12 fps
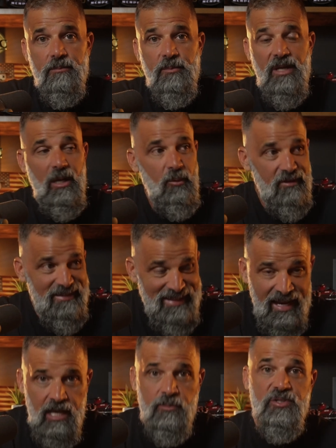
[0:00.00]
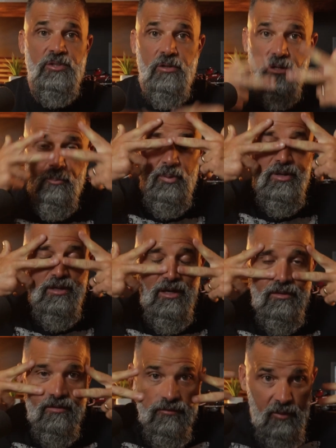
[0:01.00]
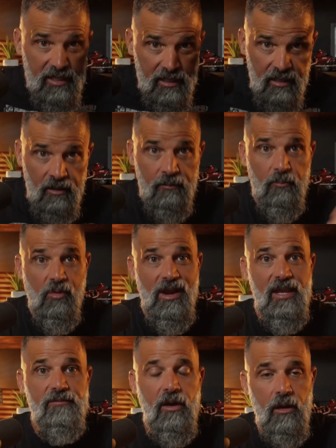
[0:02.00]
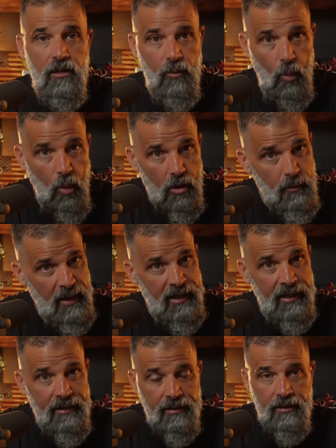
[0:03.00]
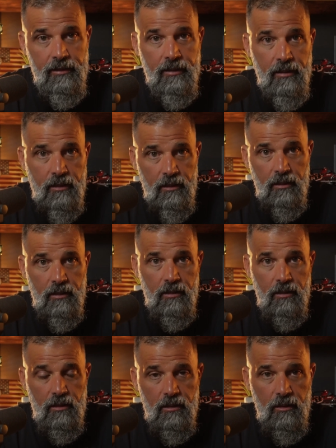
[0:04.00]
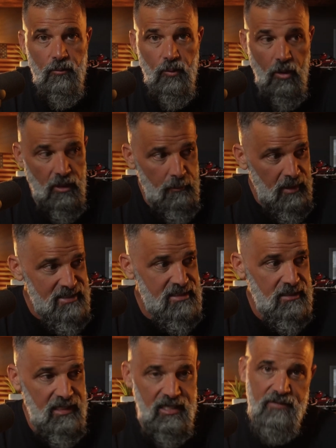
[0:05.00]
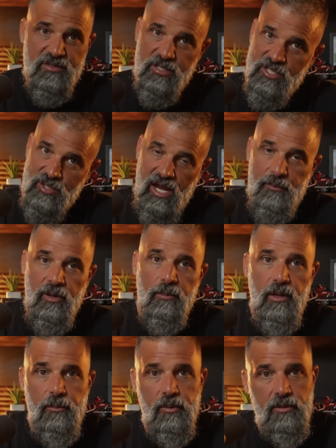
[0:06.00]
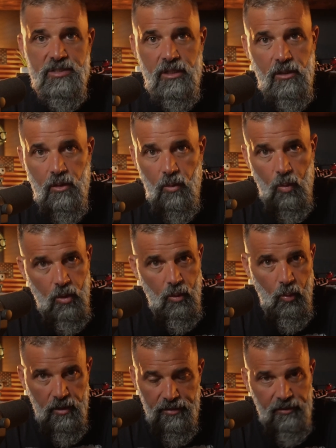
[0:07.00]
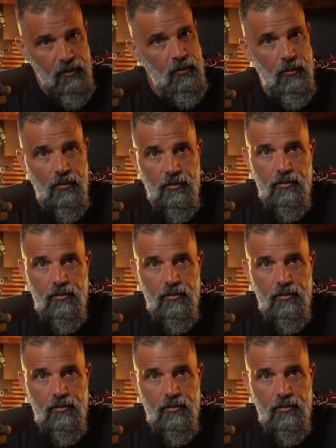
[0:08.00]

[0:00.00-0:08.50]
But I will damn sure put on the freaking Braveheart war paint, roll up my sleeves, strap on my boots, and go to war with you.